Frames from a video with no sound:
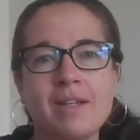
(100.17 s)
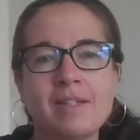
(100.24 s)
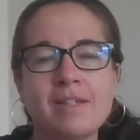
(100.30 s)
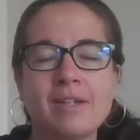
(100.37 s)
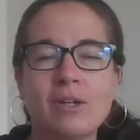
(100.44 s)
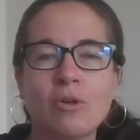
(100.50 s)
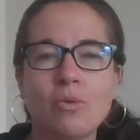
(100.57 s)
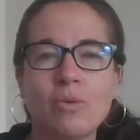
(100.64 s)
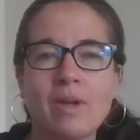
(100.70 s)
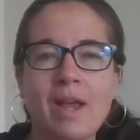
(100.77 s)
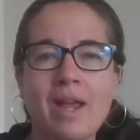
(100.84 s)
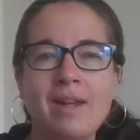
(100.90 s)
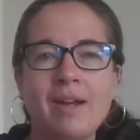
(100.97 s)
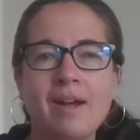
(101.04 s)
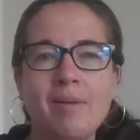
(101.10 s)
is to
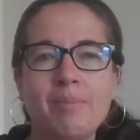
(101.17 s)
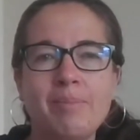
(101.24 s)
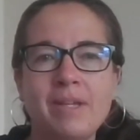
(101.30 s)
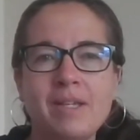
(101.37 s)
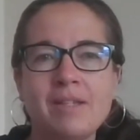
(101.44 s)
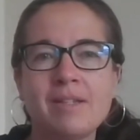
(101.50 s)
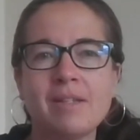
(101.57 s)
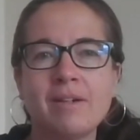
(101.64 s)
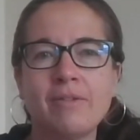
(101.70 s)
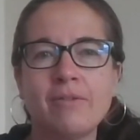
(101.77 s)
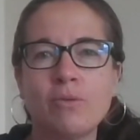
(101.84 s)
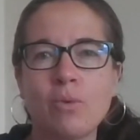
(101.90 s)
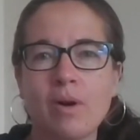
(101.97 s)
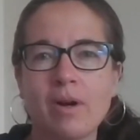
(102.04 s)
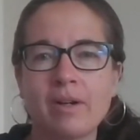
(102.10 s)
create a piece of
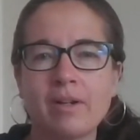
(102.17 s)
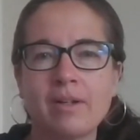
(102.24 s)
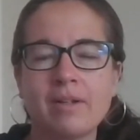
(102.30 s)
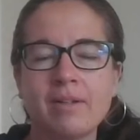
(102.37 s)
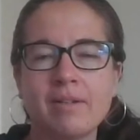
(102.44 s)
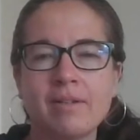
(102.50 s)
work